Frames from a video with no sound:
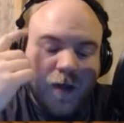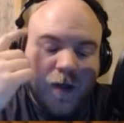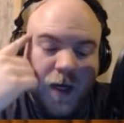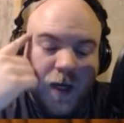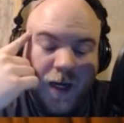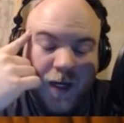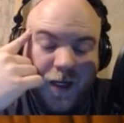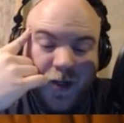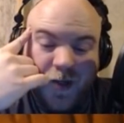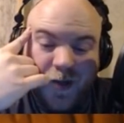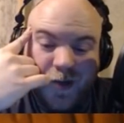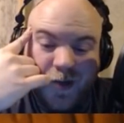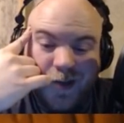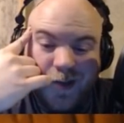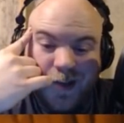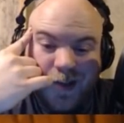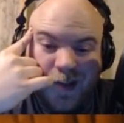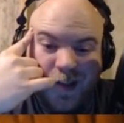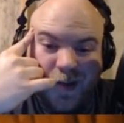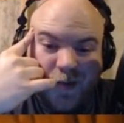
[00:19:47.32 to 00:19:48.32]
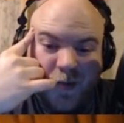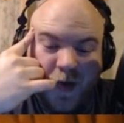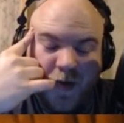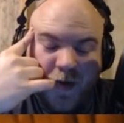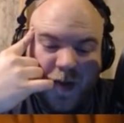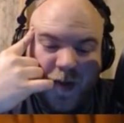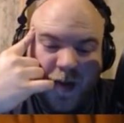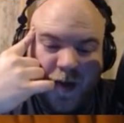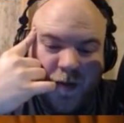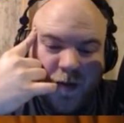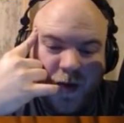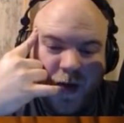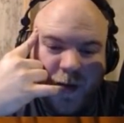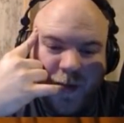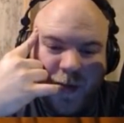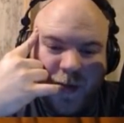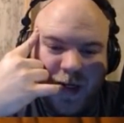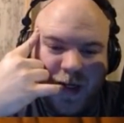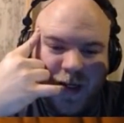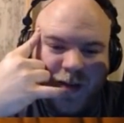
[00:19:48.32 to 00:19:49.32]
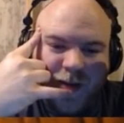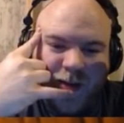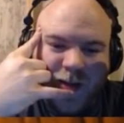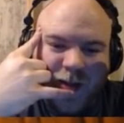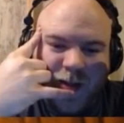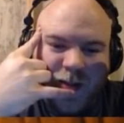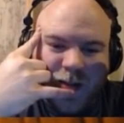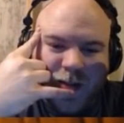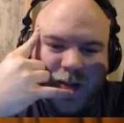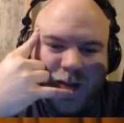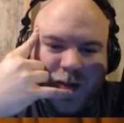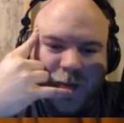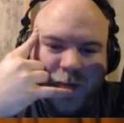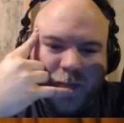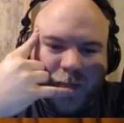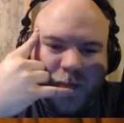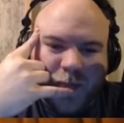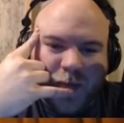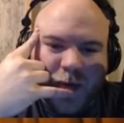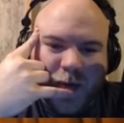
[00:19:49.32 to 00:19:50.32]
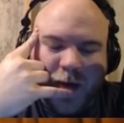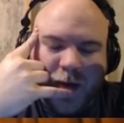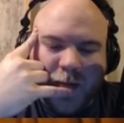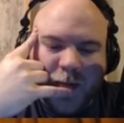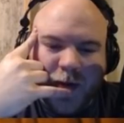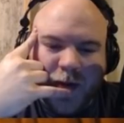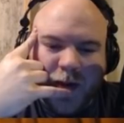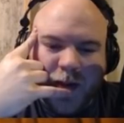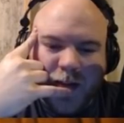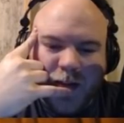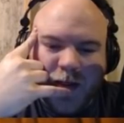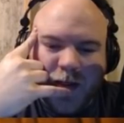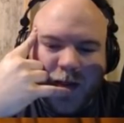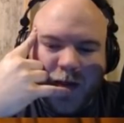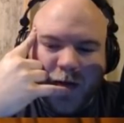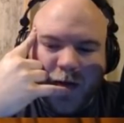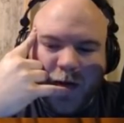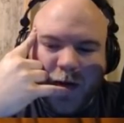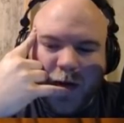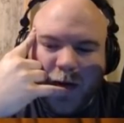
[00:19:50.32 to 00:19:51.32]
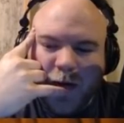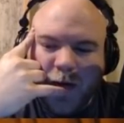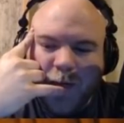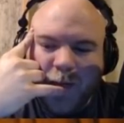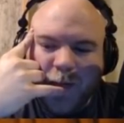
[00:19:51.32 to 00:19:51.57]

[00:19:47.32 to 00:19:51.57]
I could Sycamore everything away, but I think that's just a bad play. That's getting greedy.